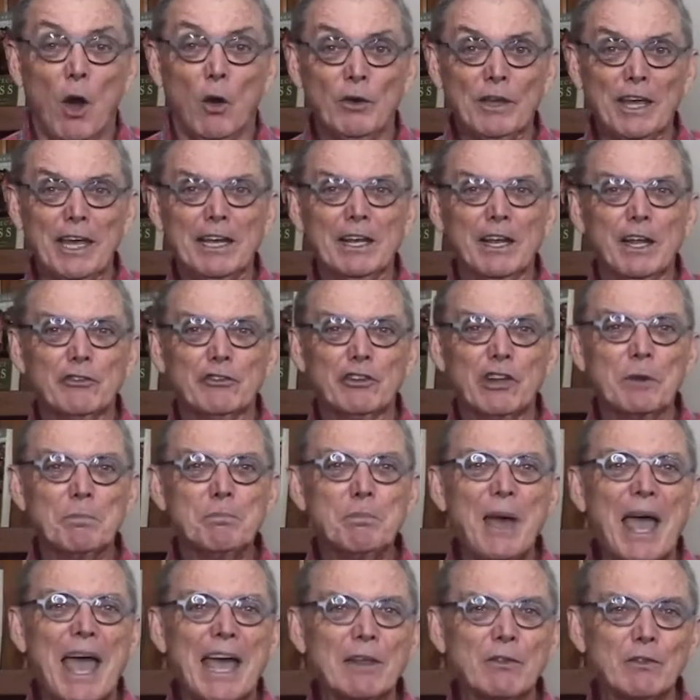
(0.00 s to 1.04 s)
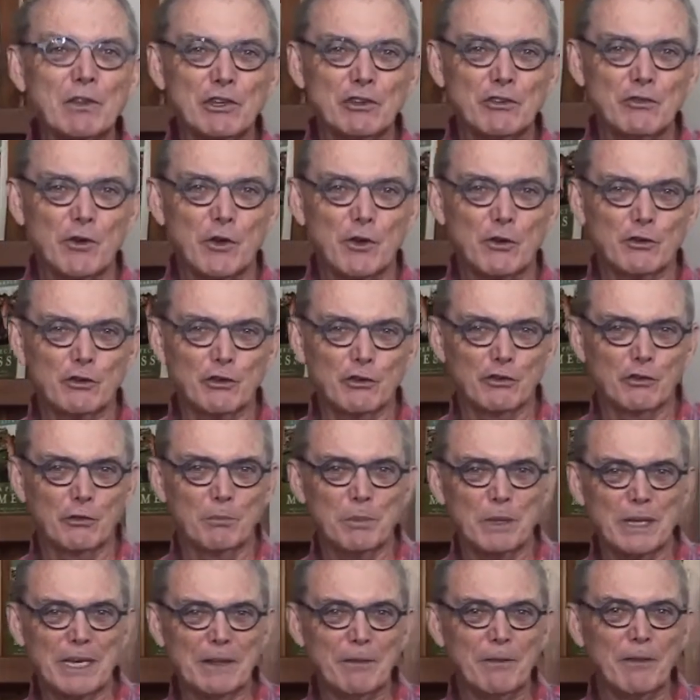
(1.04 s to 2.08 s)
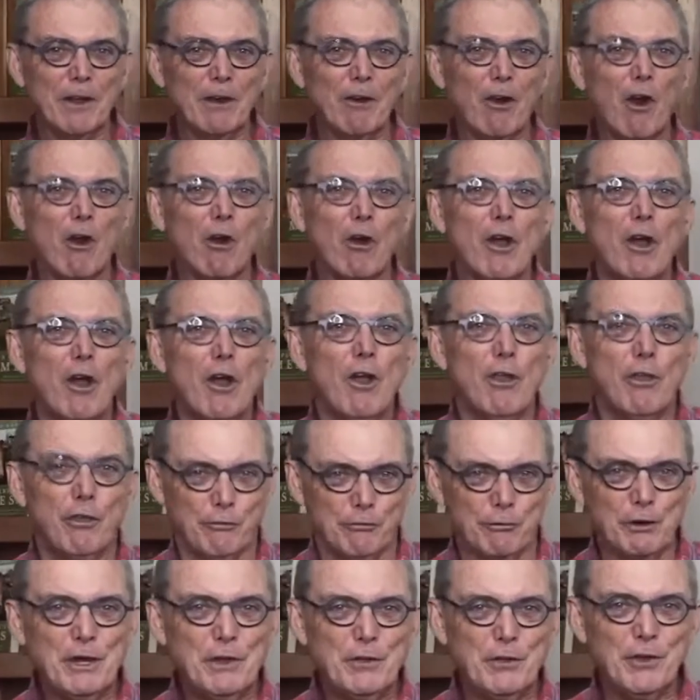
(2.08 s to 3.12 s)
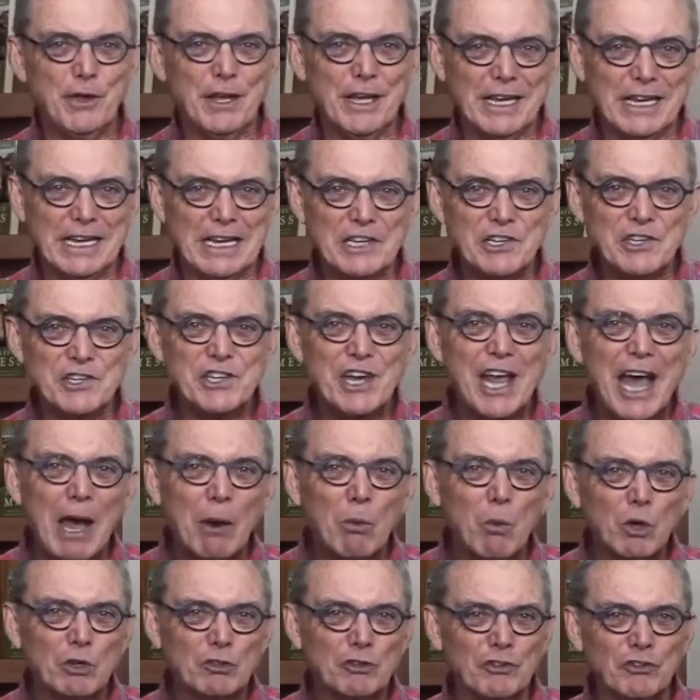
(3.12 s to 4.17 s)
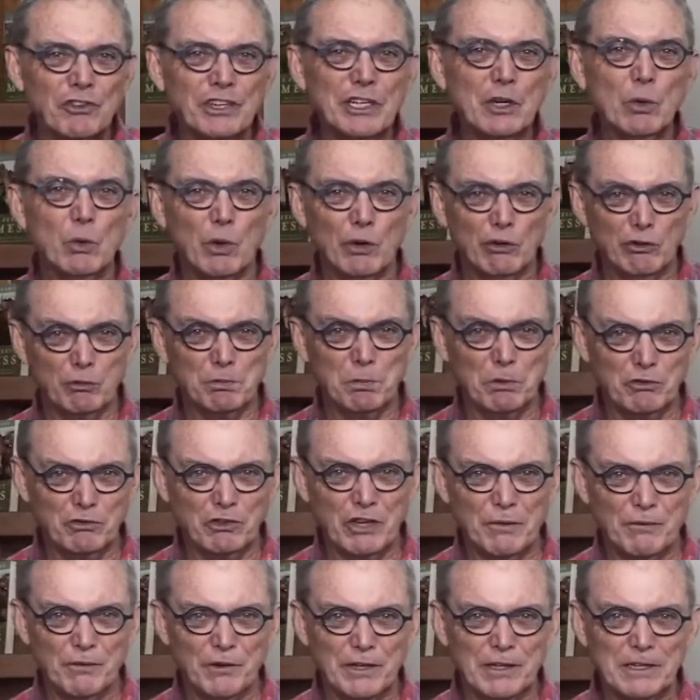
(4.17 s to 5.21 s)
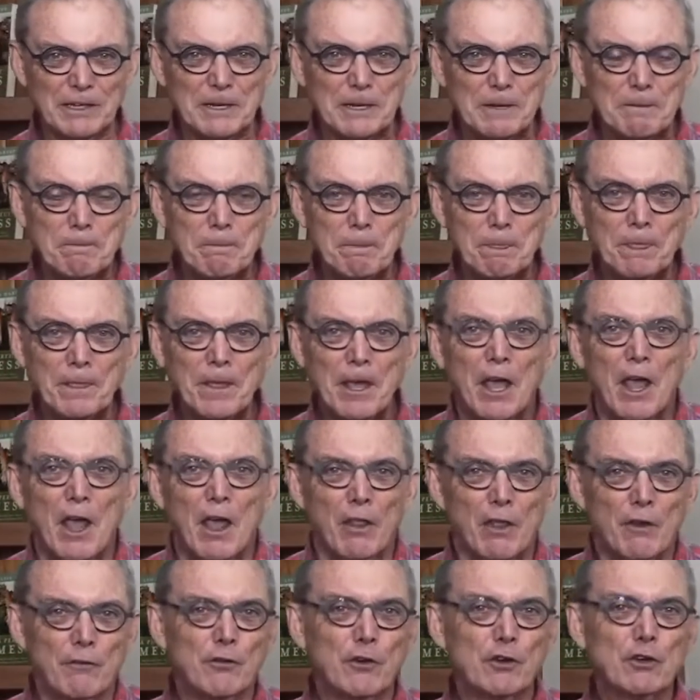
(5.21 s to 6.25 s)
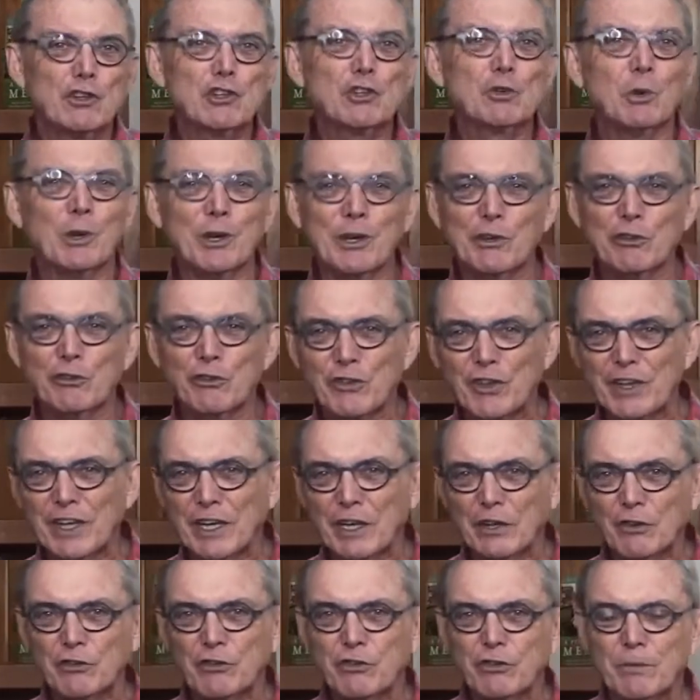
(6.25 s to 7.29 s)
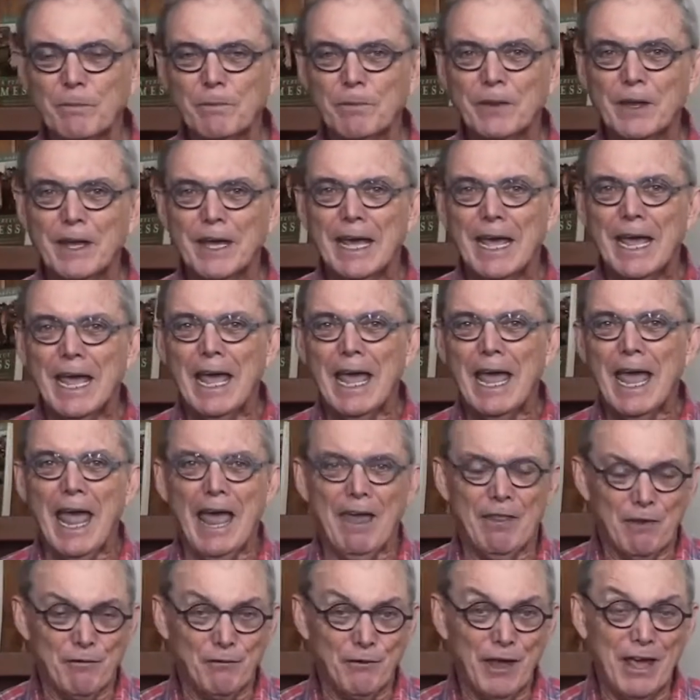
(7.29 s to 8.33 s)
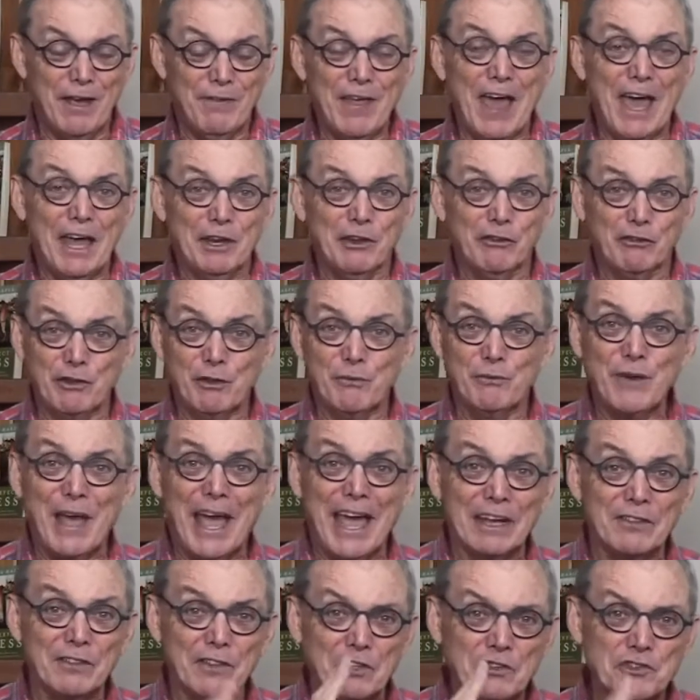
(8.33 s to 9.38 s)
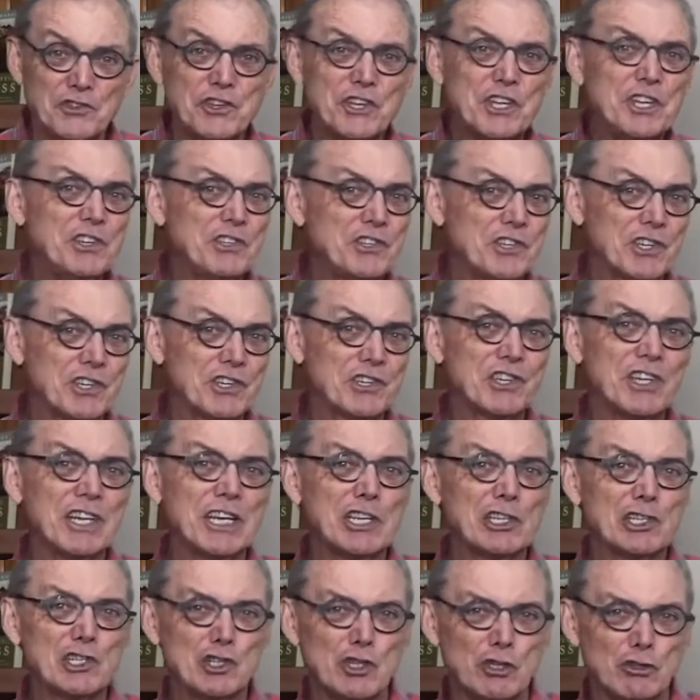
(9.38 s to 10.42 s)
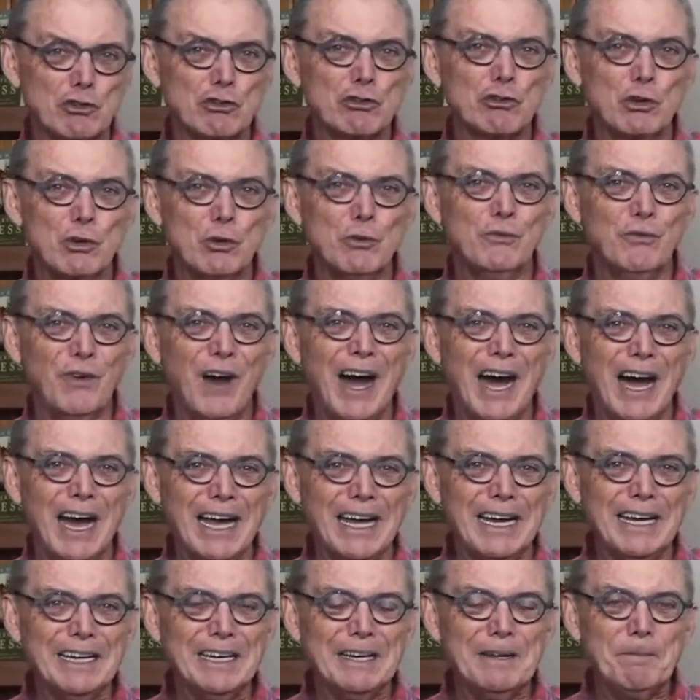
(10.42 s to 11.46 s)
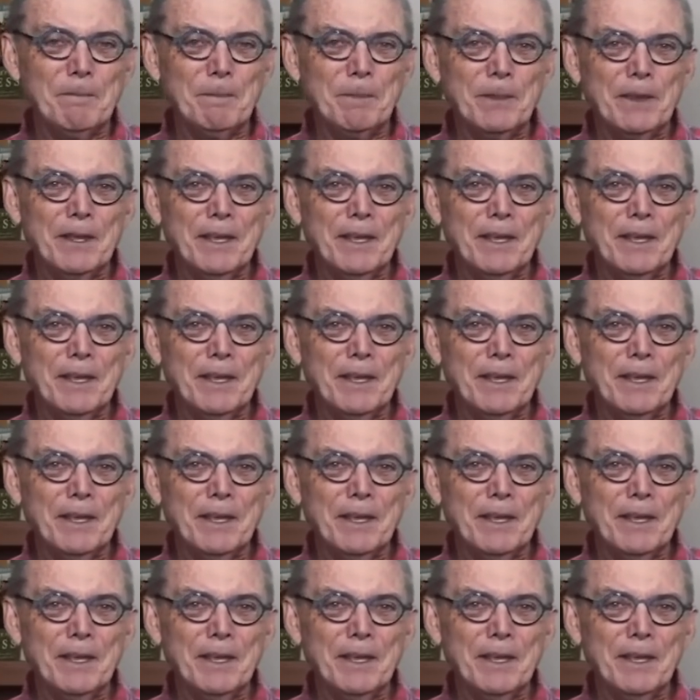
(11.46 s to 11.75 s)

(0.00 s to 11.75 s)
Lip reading: Okay, let's unpack these verses a bit. There are three things I want to deal with specifically. The first one is this, and that is the fact that Jesus is the true vine.